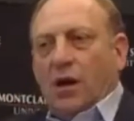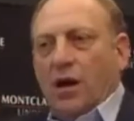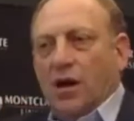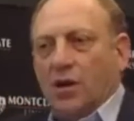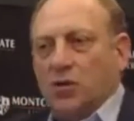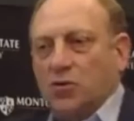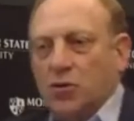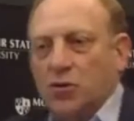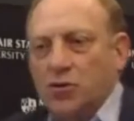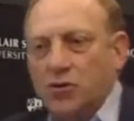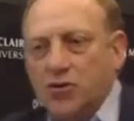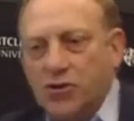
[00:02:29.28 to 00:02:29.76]

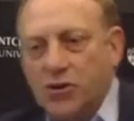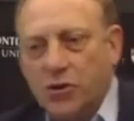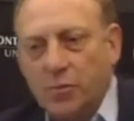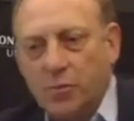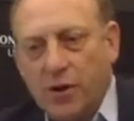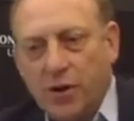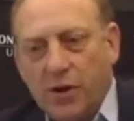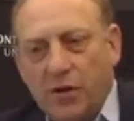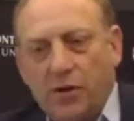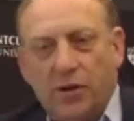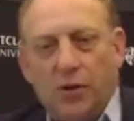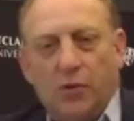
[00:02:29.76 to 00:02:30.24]
crucial
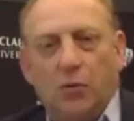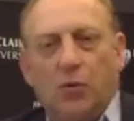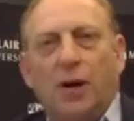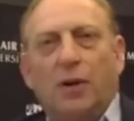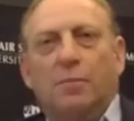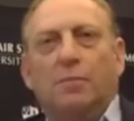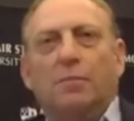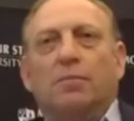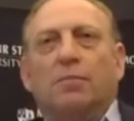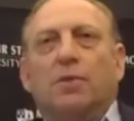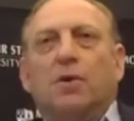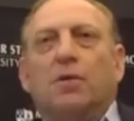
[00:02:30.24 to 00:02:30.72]
but only
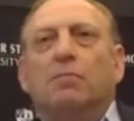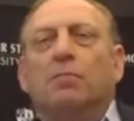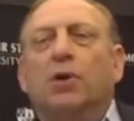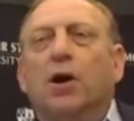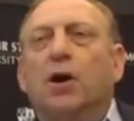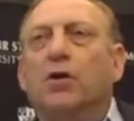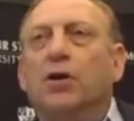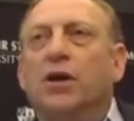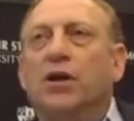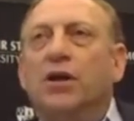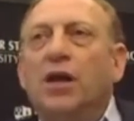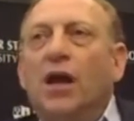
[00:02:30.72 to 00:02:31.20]
one
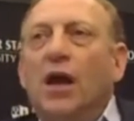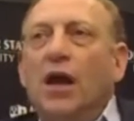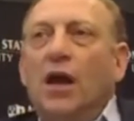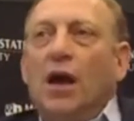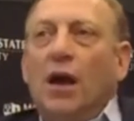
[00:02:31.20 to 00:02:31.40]
component,